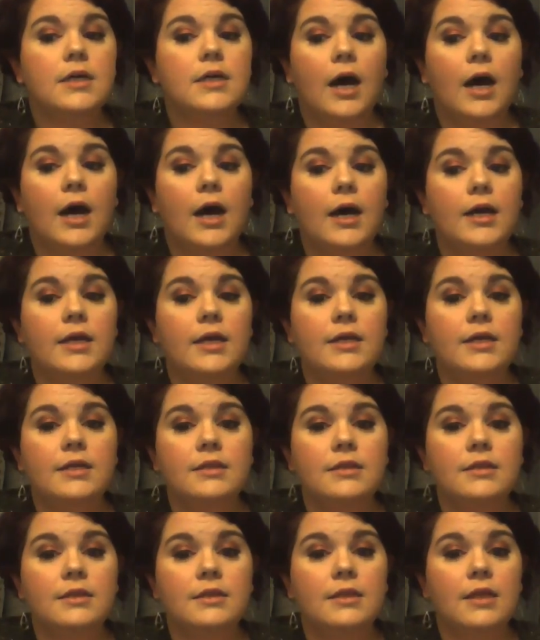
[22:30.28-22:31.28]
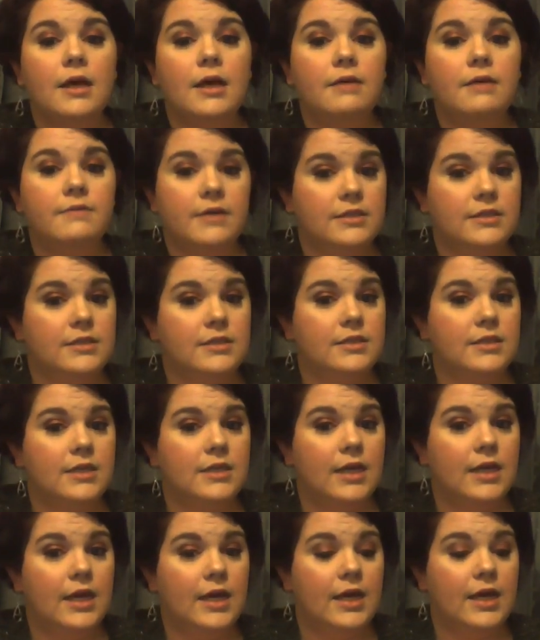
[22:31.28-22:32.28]
I love it.
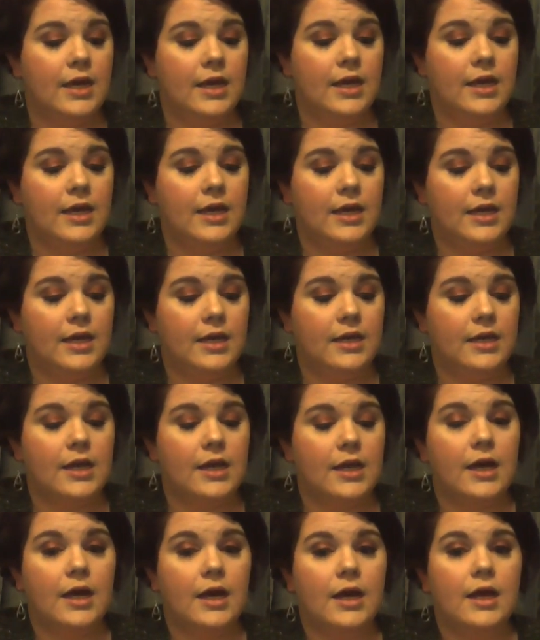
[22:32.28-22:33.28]
And